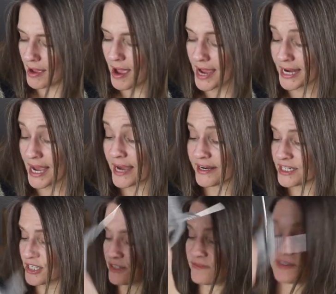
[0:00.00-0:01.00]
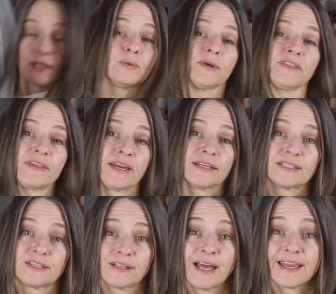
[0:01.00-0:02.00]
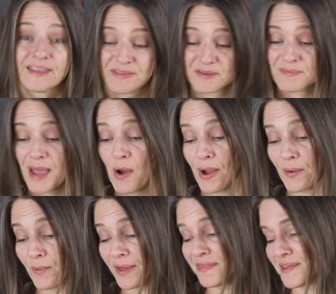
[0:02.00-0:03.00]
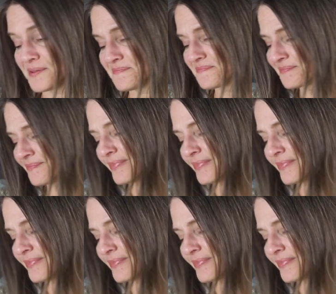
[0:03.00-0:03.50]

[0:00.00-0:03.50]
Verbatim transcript: I kind of just fiddle with things till I get them how I want them.